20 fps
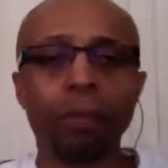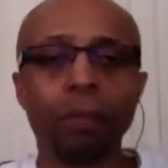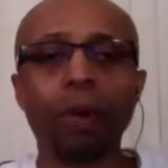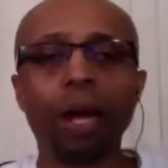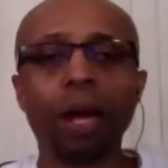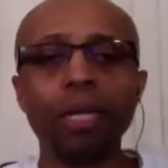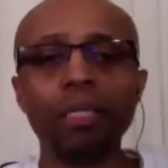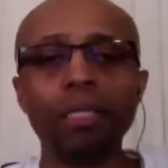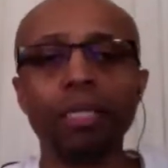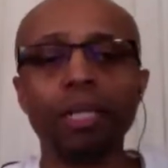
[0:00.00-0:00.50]
the
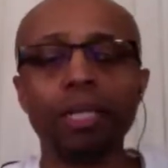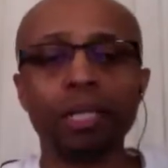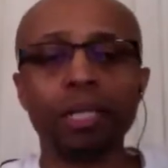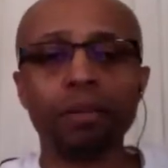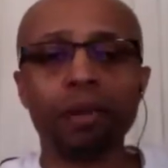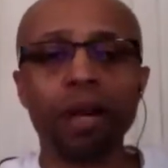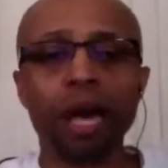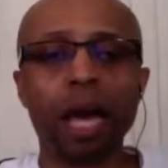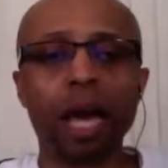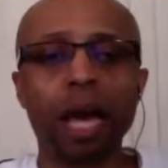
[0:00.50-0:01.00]

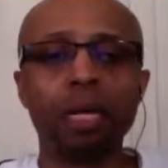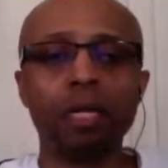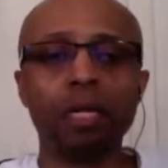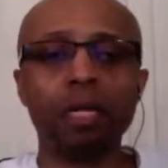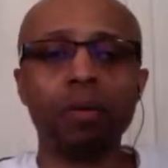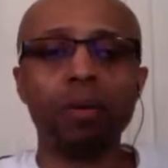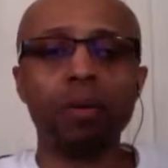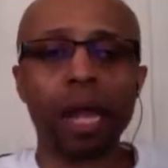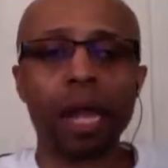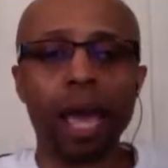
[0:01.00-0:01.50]
process of how
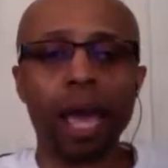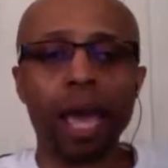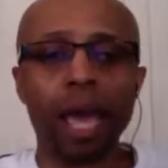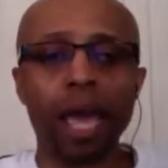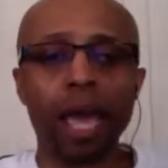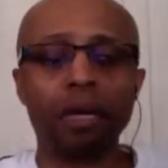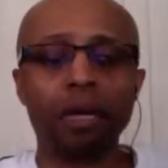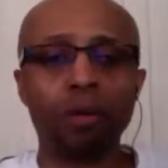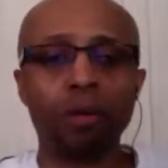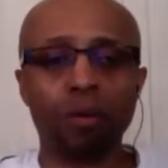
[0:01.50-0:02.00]
to do an
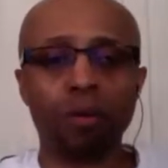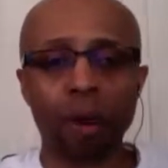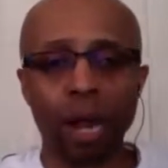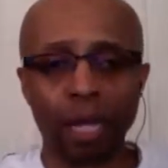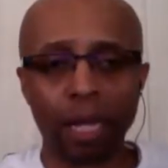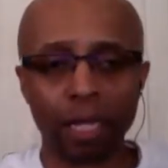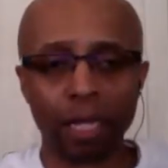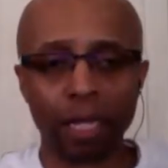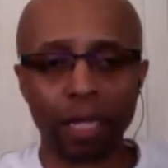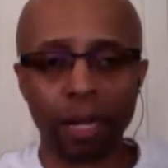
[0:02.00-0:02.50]
ad
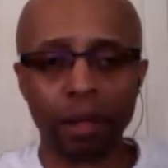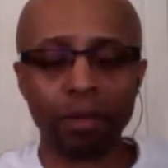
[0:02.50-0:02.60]
correctly.